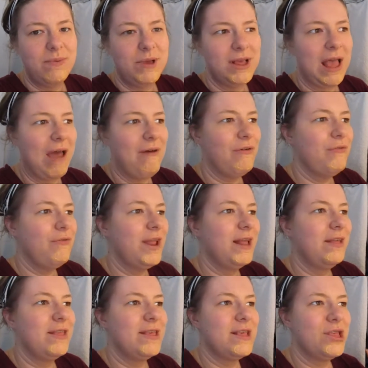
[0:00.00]
because I have a
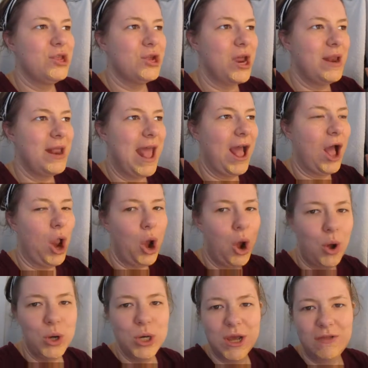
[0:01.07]
feeling this is going to take a
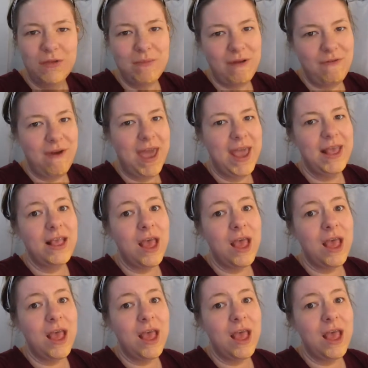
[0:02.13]
lot to cover my face.